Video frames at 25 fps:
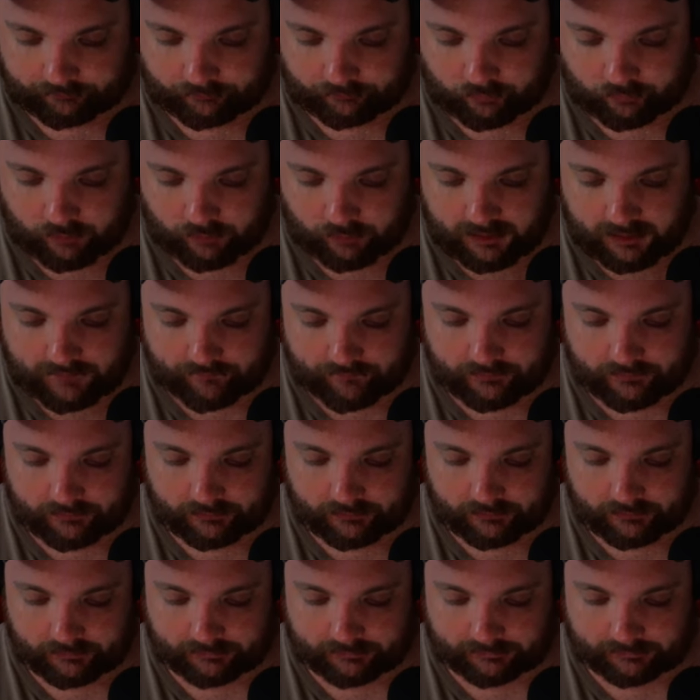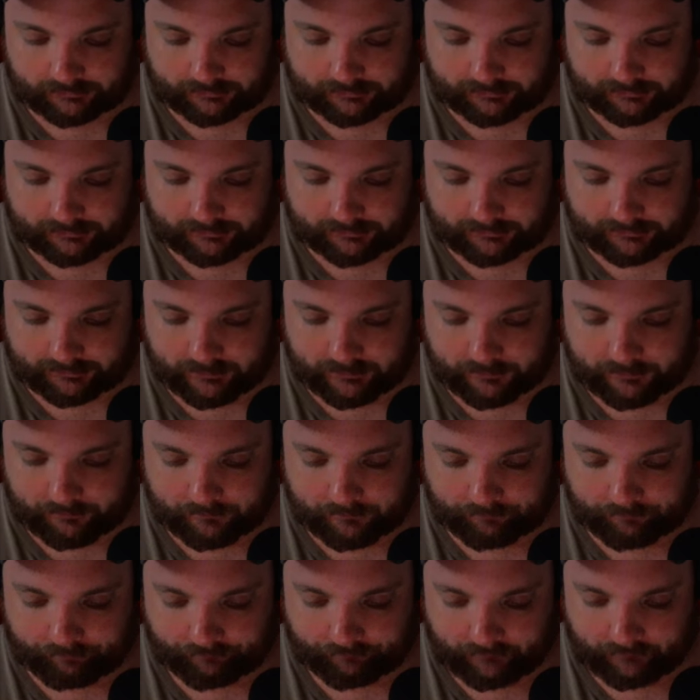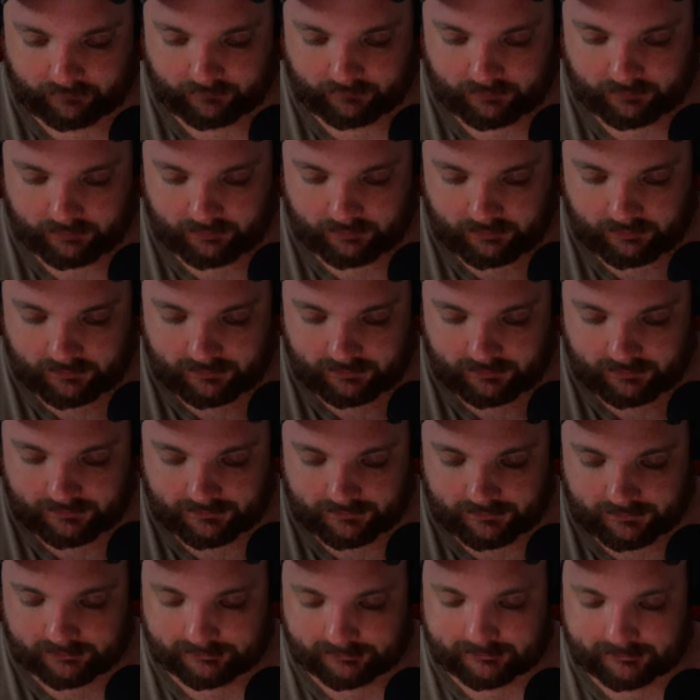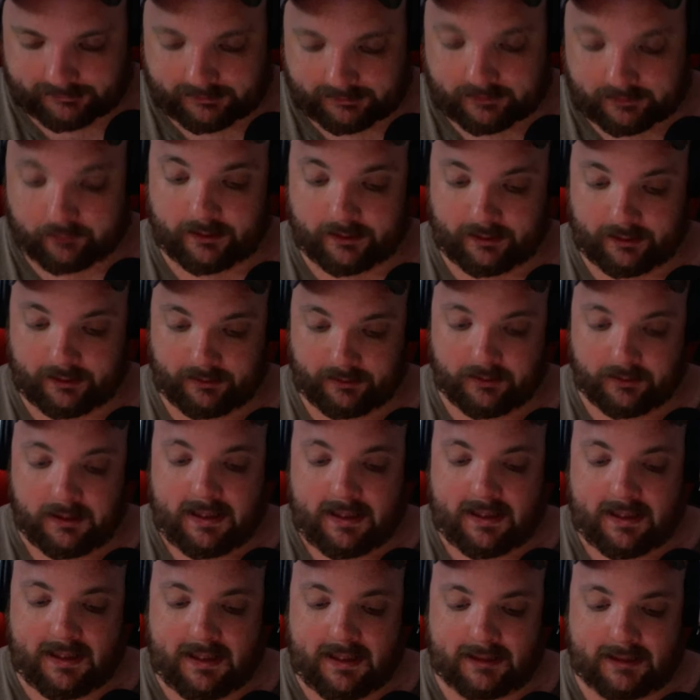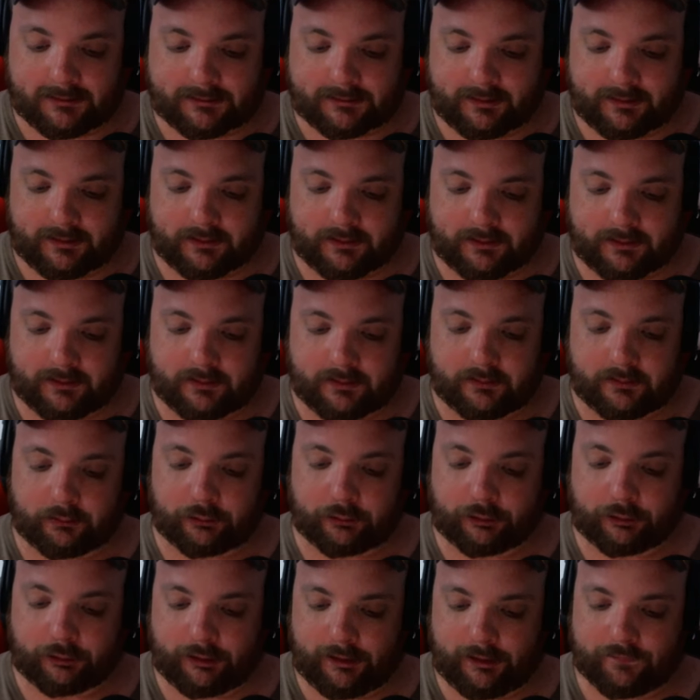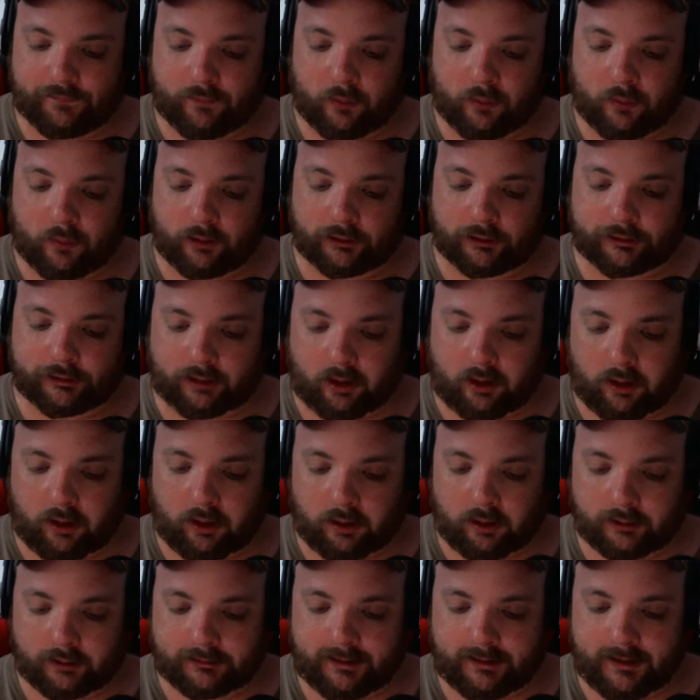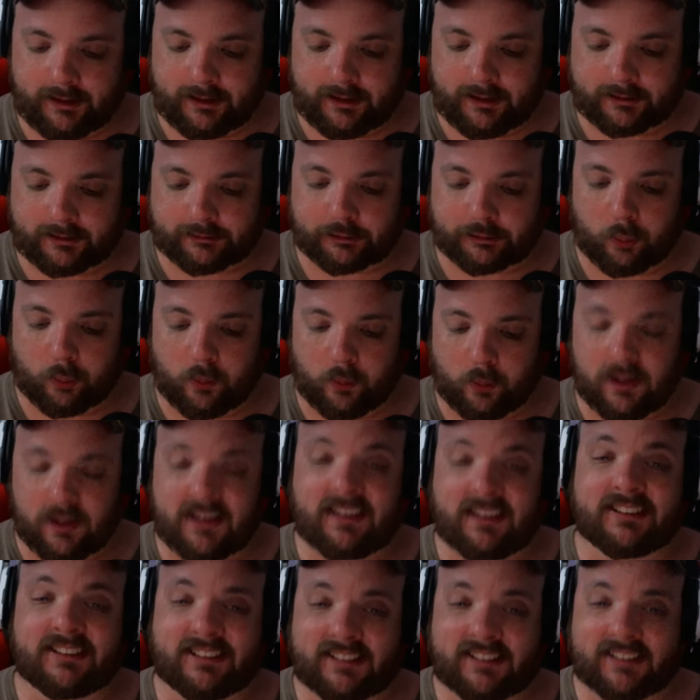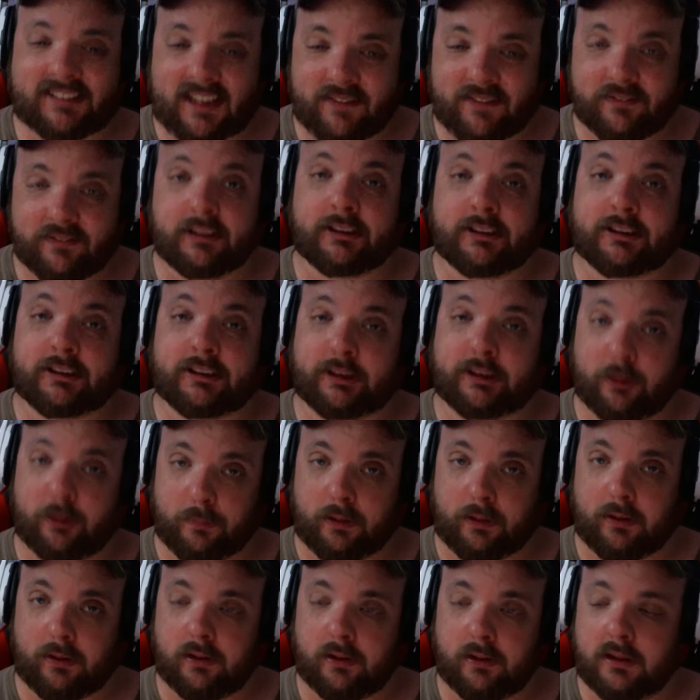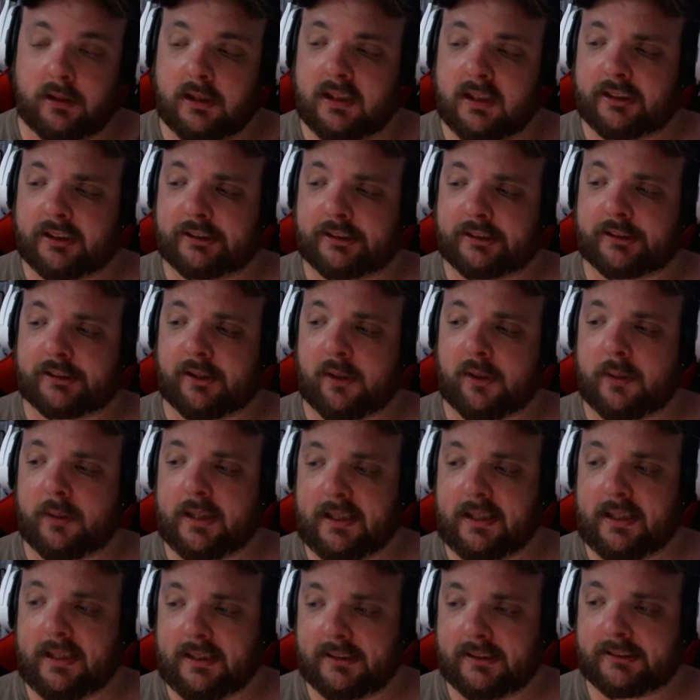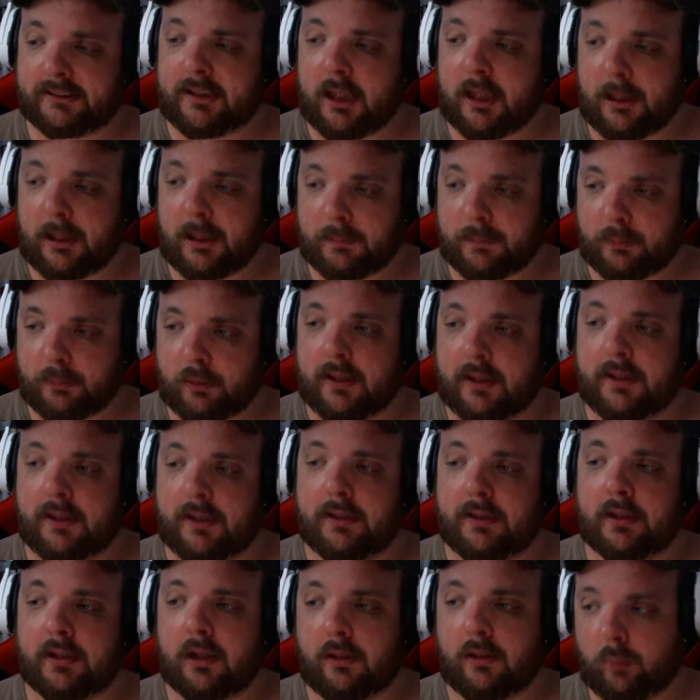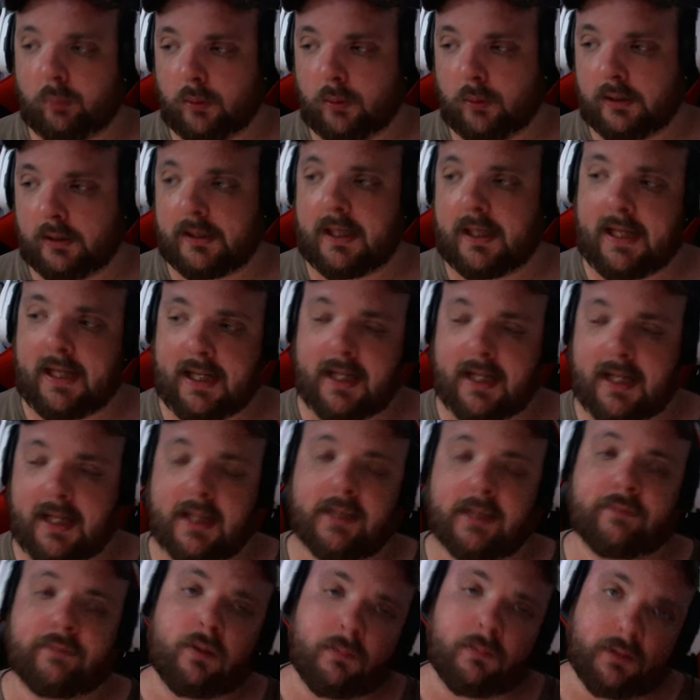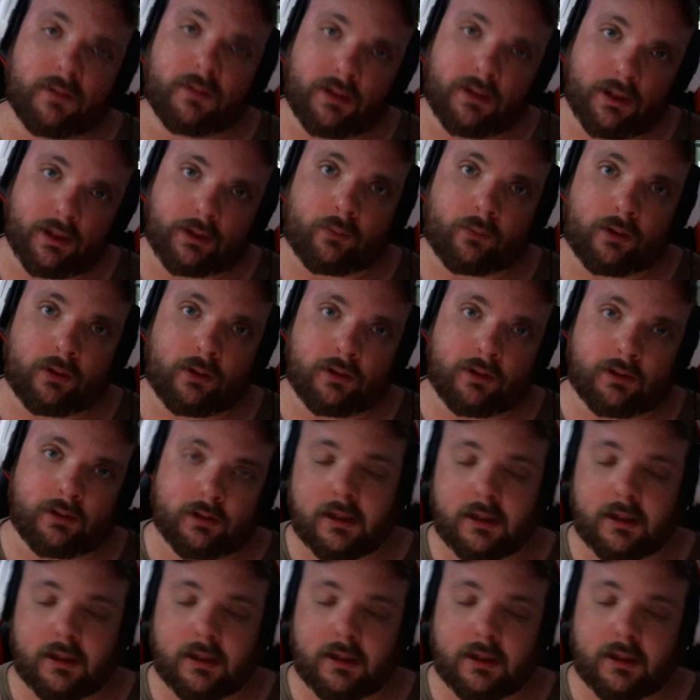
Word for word: graphics. It does. Okay. It has the GeForce RTX 2070 Super. So it is an upgrade of what I had from the other one